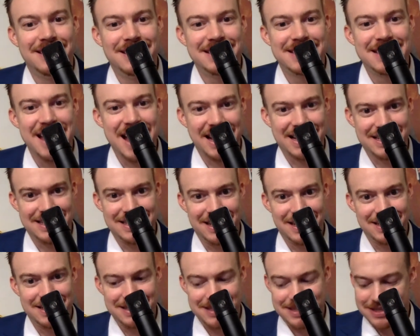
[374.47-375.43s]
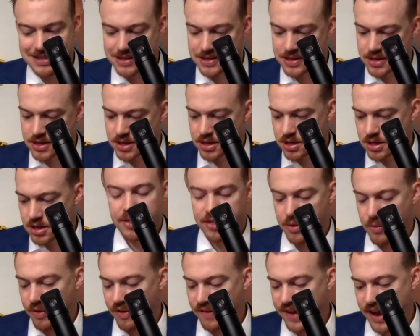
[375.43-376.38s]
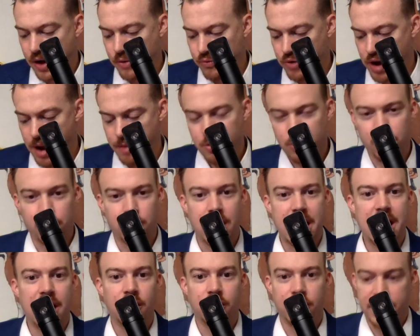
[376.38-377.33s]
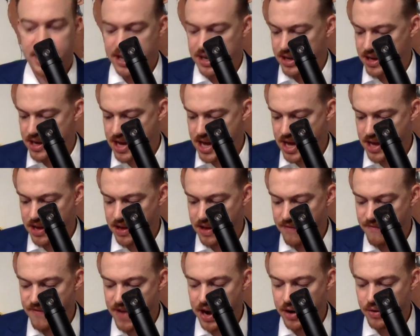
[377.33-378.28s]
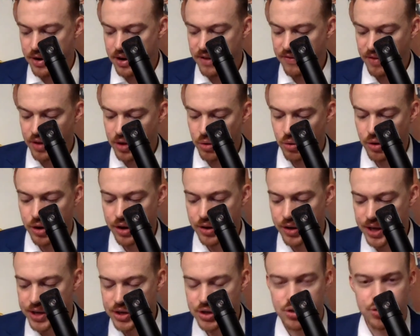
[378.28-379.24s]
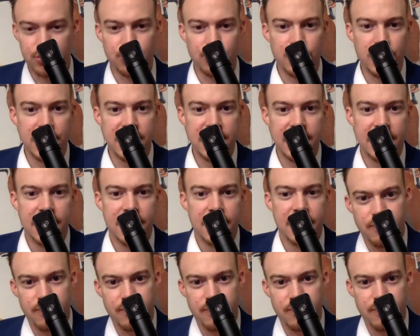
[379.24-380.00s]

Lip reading: Texas. Then we've got Robert Rowling, a veteran of the oil industry,